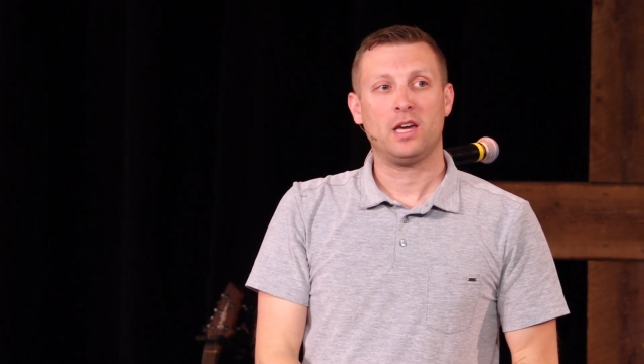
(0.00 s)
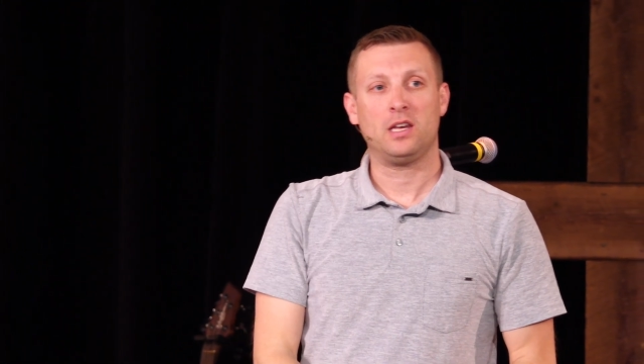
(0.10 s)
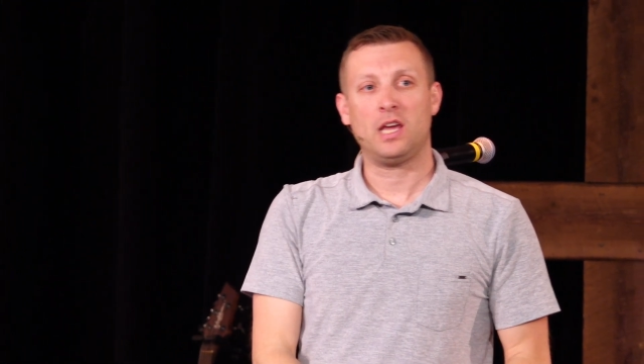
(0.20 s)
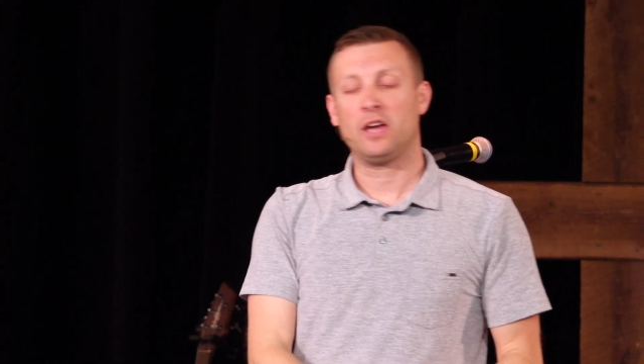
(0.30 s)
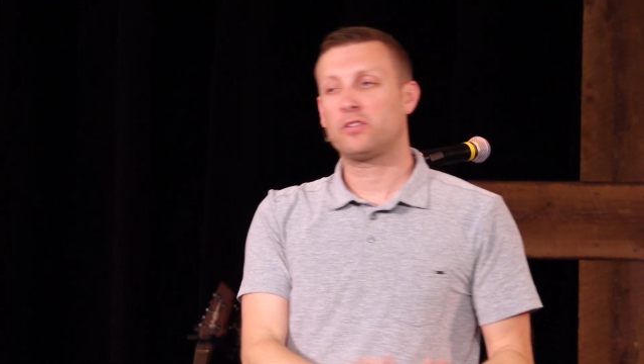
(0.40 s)

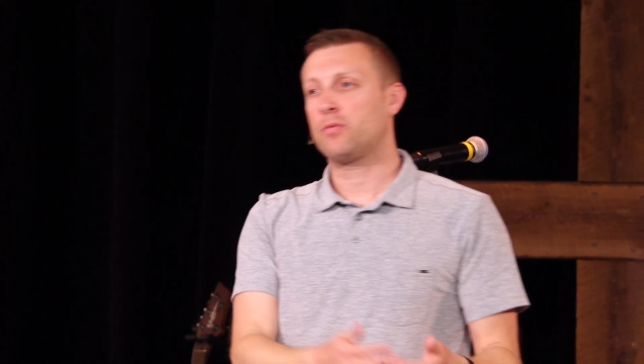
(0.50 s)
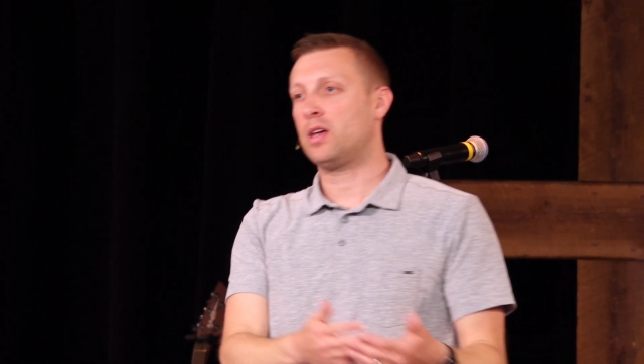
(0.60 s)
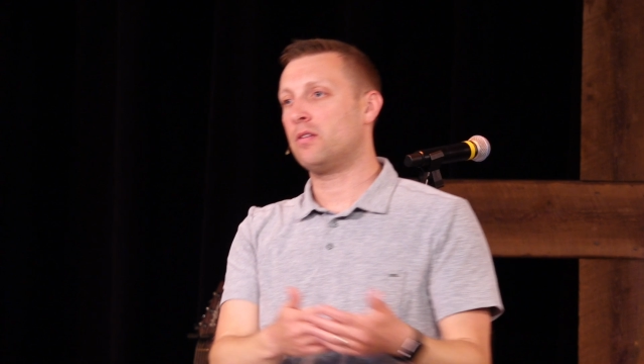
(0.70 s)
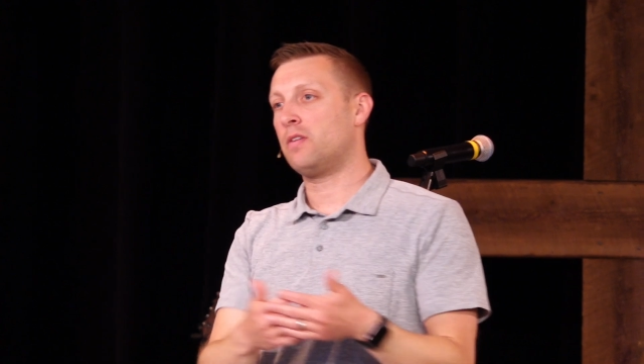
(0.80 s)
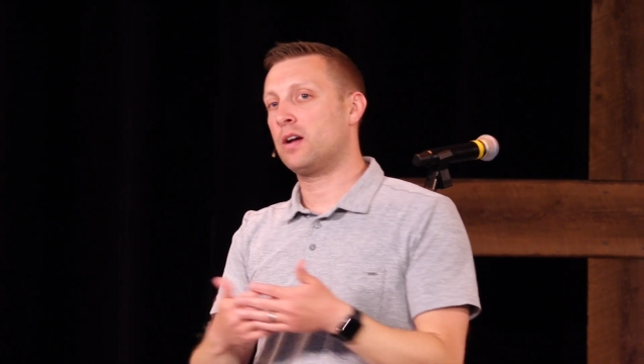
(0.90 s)
he takes
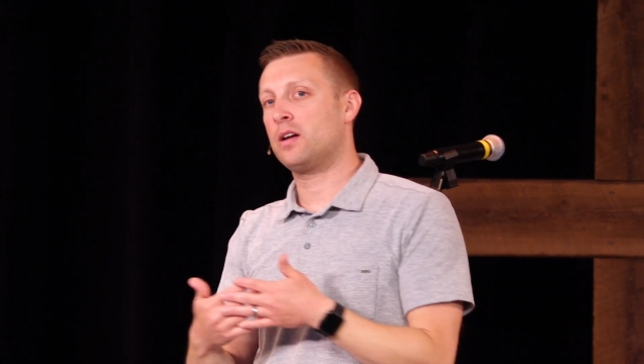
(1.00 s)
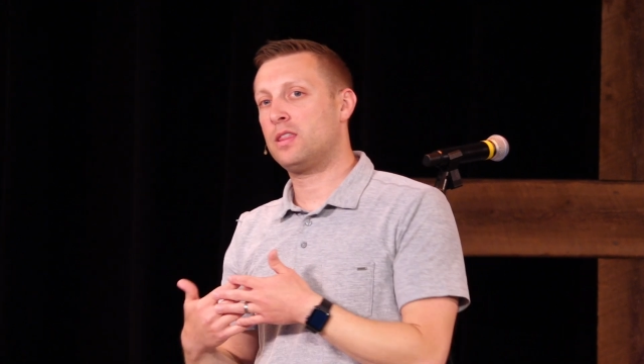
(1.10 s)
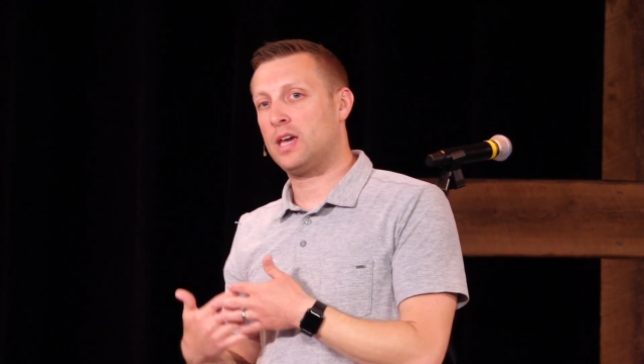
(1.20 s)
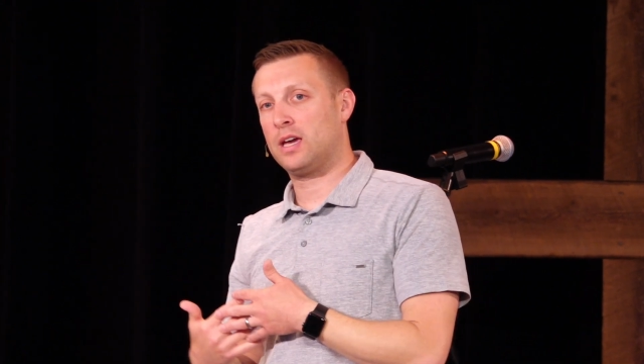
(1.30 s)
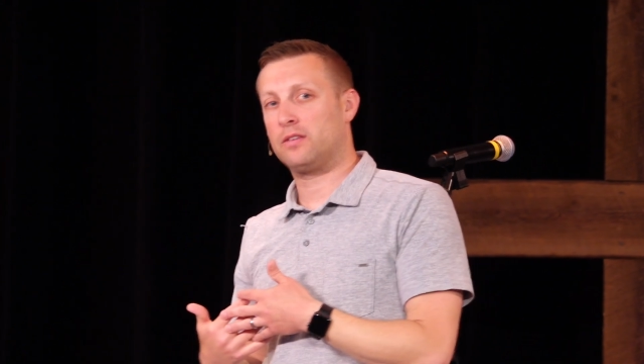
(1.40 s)
away the
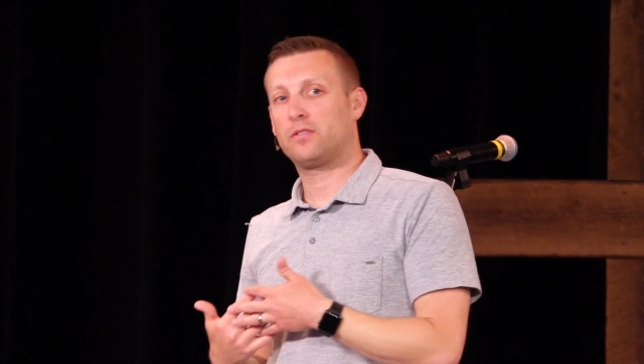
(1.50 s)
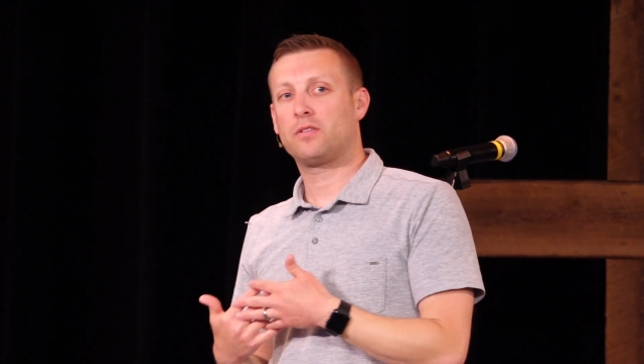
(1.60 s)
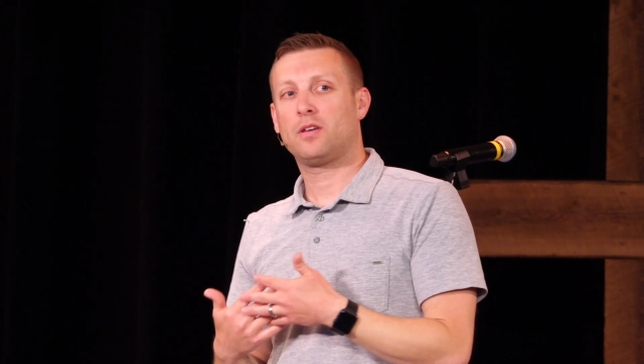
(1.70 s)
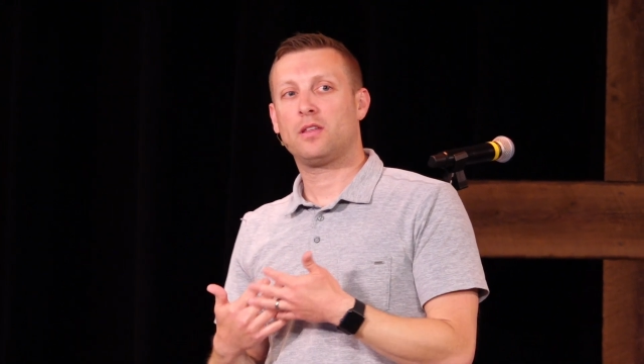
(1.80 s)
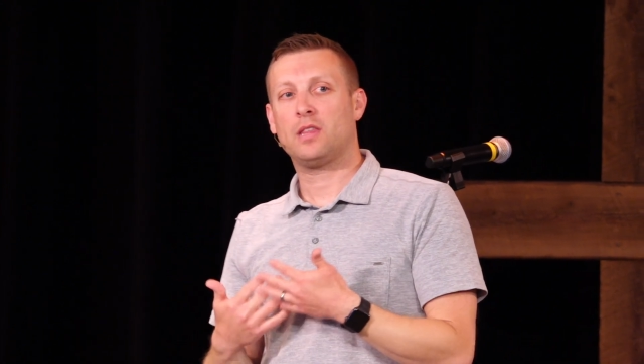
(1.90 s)
very
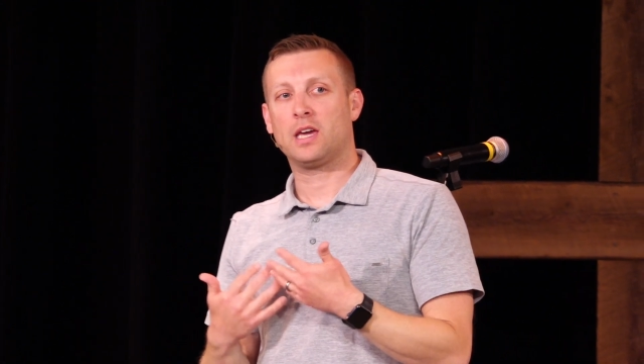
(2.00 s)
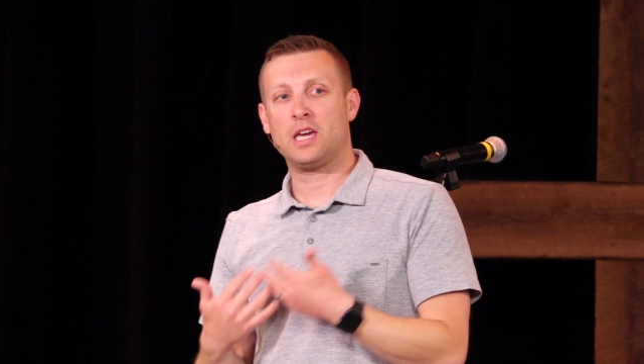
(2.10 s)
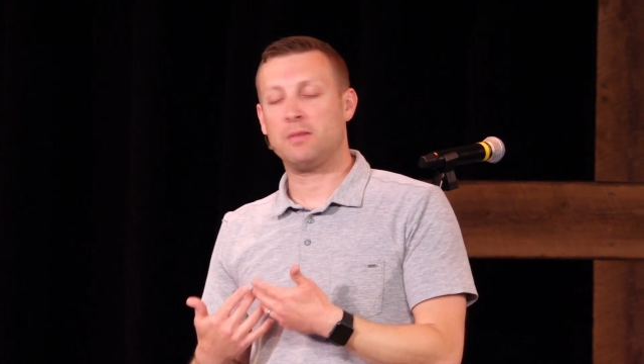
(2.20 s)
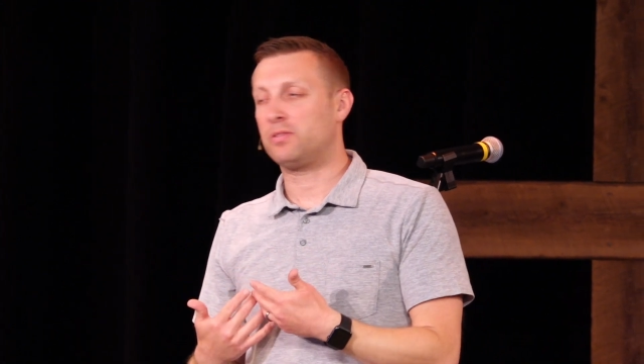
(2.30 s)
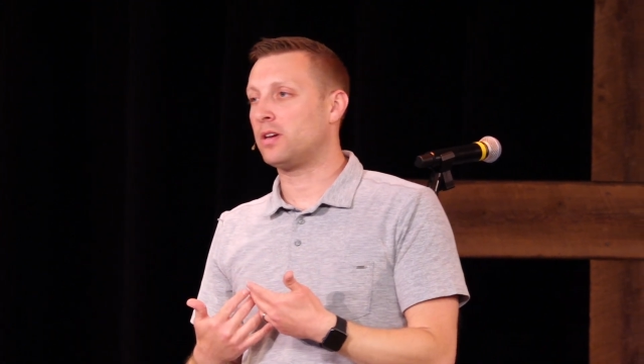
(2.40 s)
things that
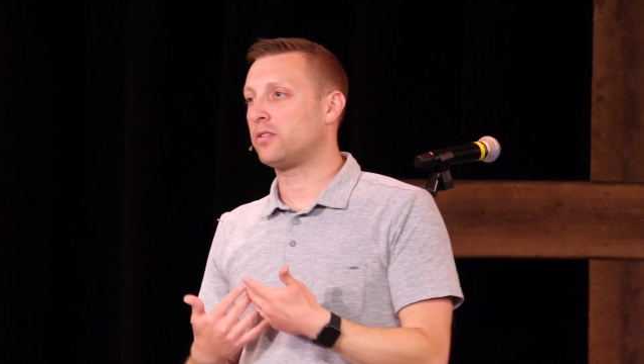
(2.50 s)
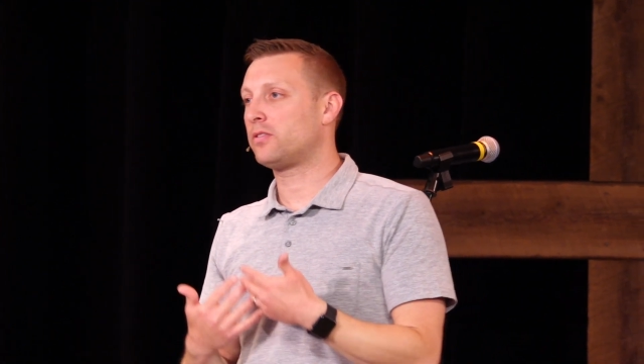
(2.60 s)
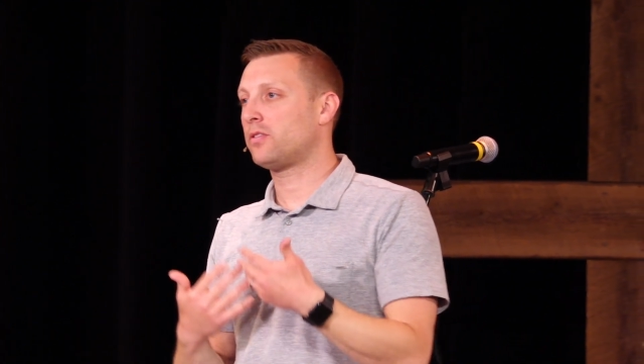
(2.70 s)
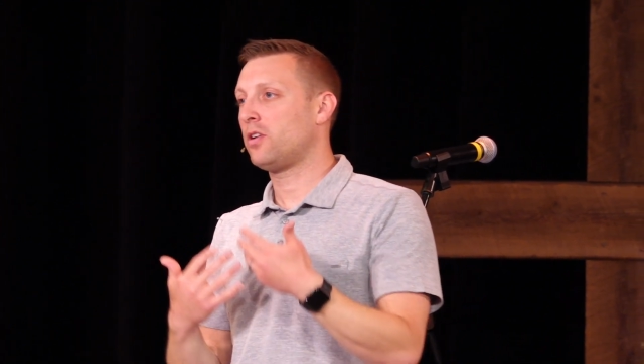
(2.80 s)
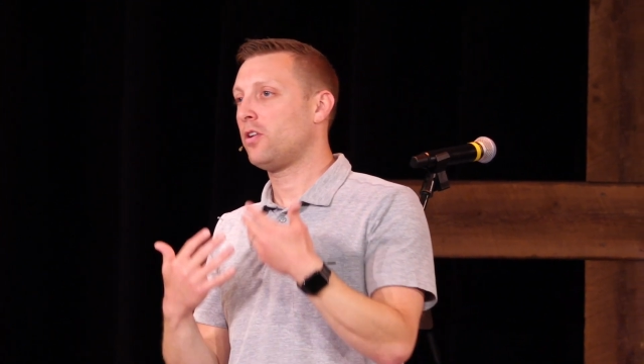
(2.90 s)
keeps
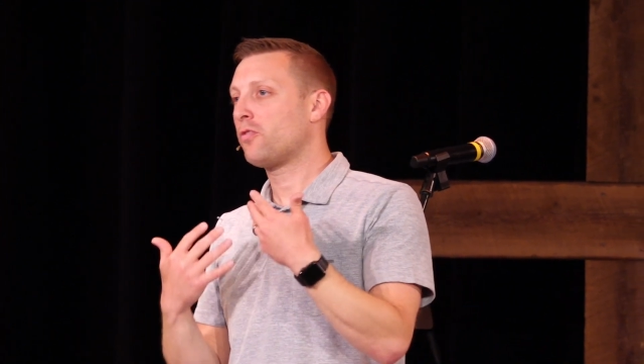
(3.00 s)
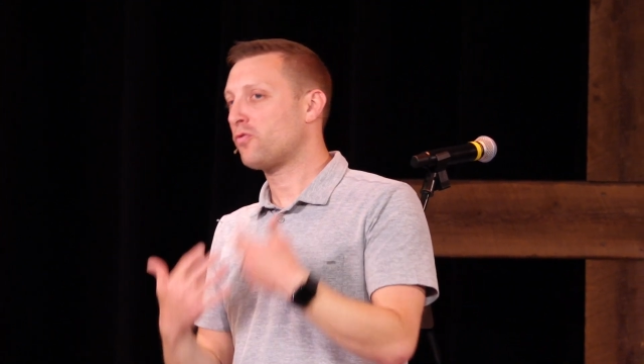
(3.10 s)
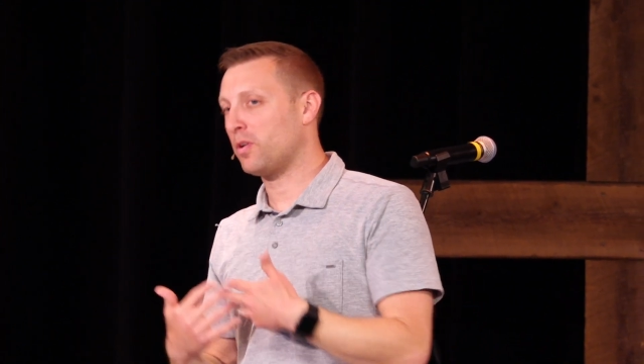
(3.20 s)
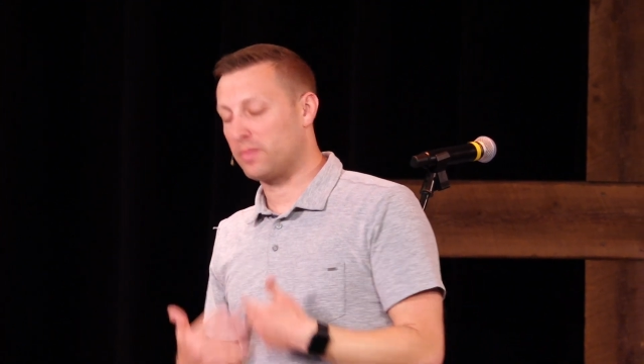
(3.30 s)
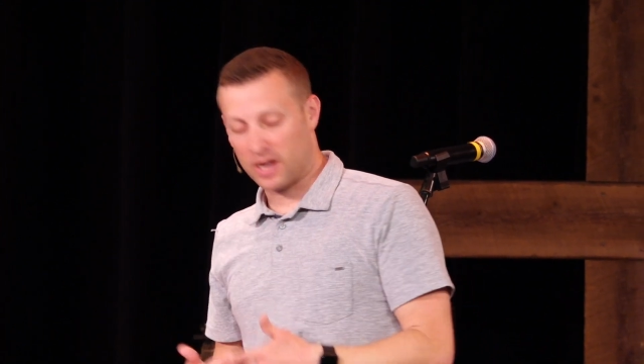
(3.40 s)
us
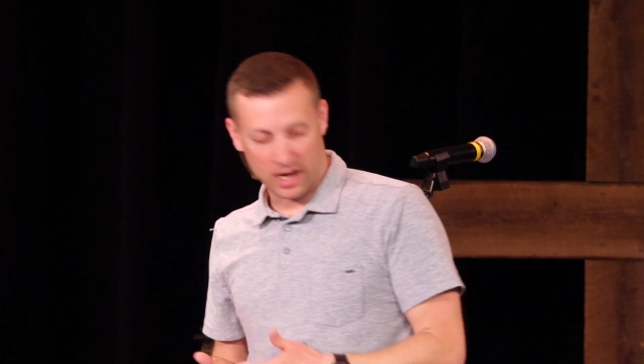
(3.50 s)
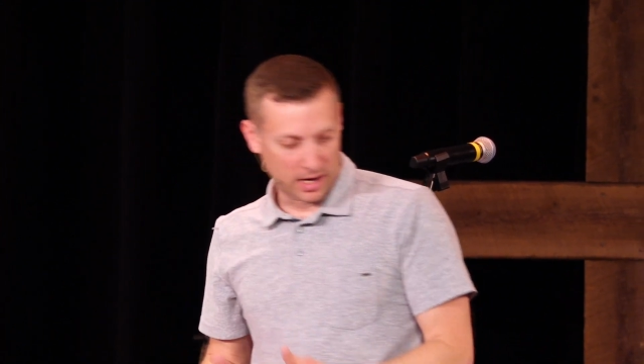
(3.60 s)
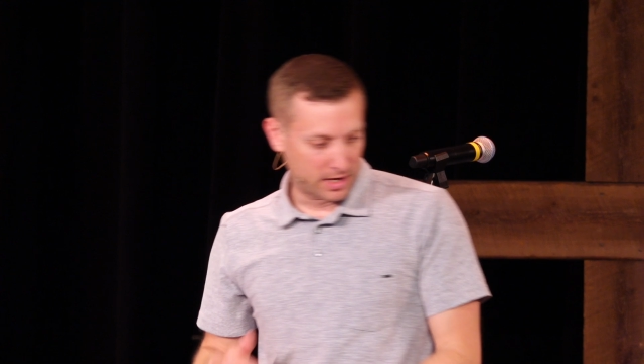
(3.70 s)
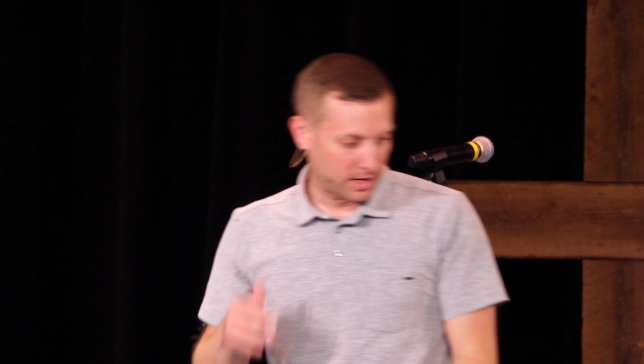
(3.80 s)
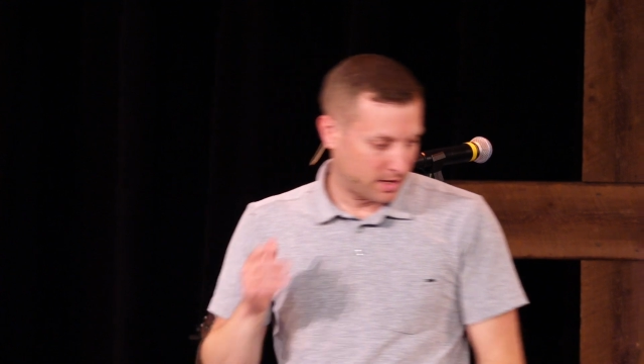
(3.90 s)
from
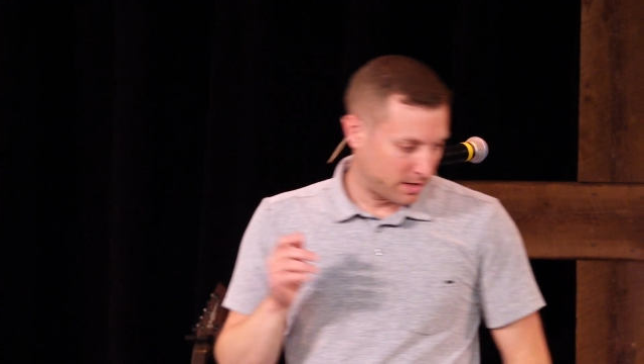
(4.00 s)
God.